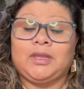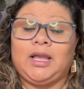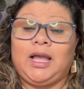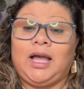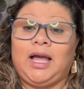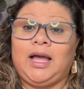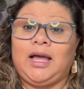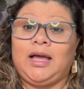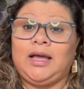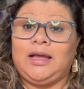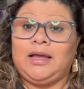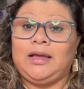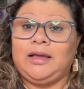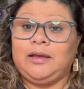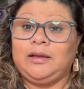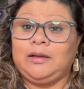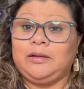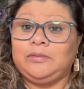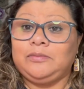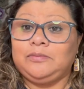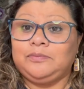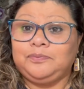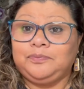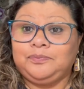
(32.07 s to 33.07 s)
You
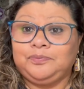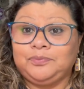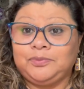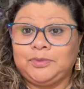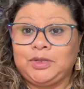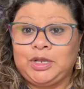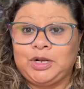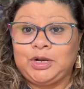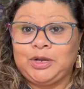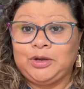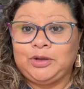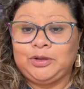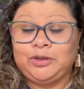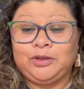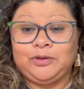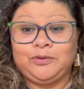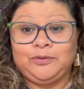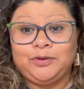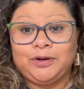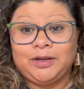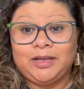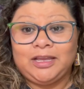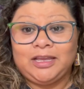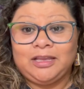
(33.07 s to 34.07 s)
know, don't
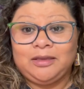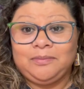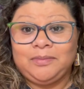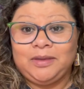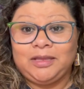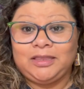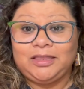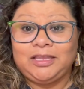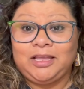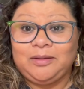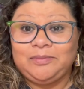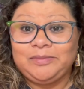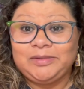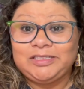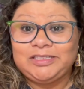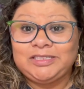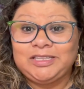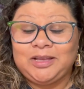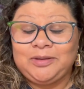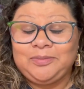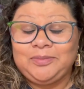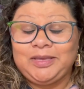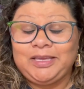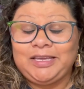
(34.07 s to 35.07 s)
forget to give me a thumbs
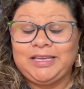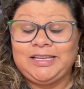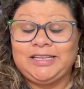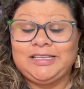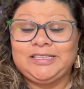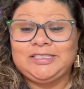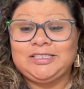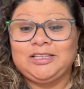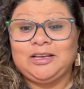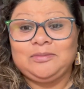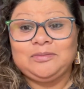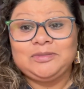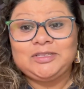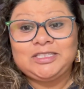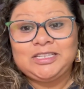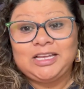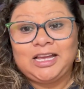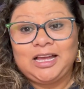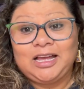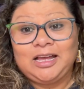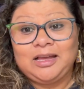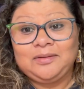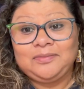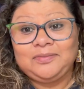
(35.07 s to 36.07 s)

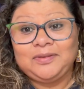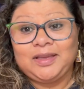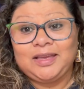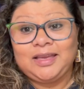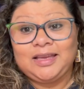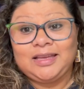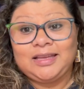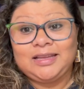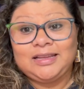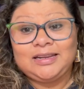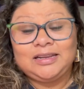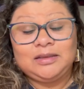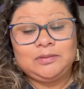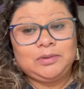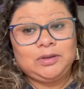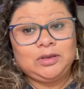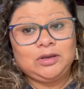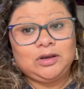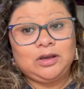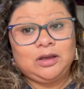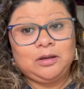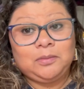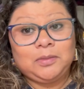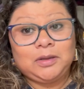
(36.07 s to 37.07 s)
up, and leave
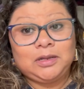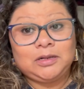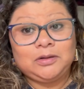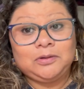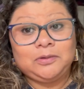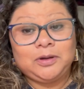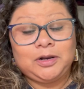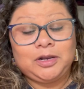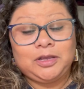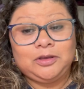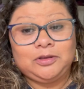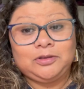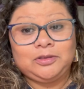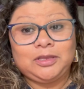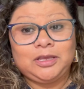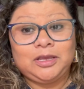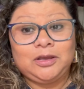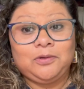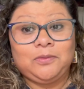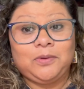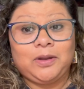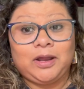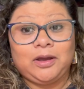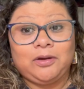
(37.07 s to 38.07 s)
your comment. What do you
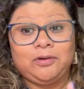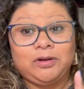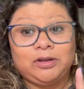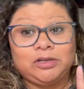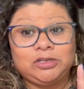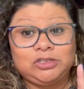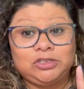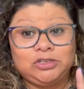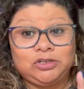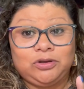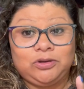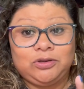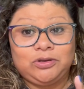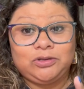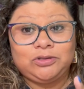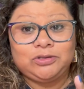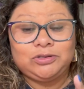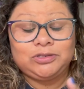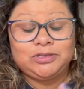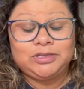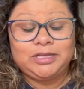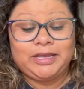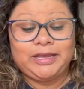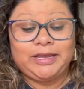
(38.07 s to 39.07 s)
think? What I'm going to show you
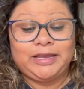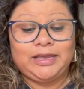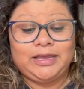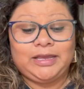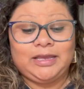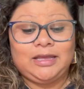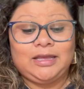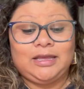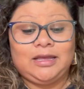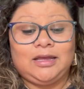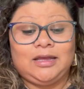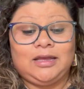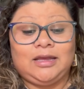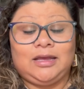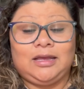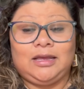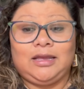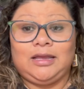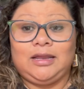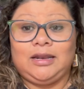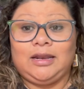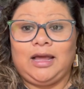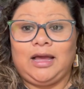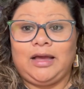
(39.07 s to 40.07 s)
today.
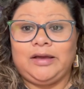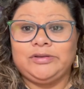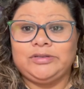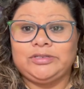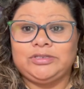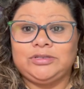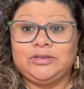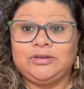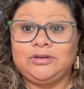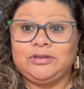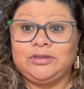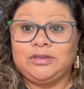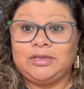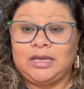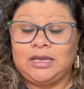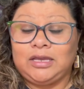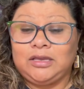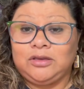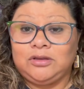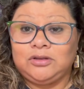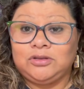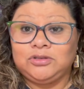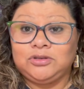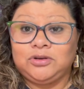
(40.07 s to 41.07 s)
And also,
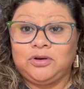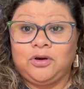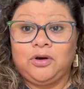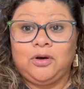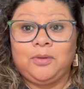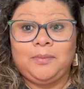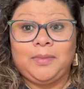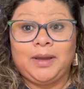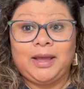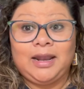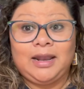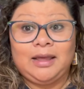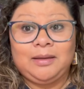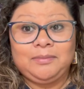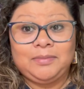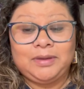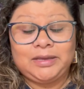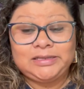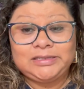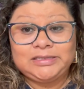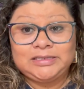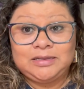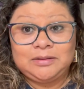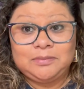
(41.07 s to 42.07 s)
thank you to all my
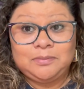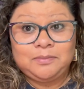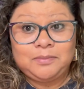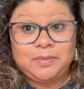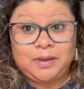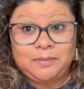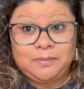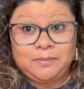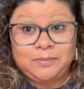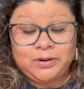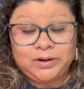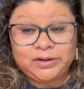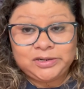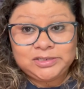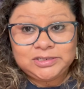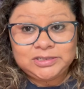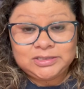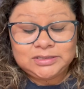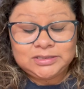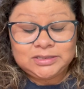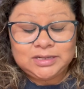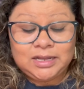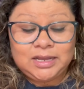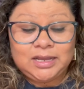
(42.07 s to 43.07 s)
amazing members.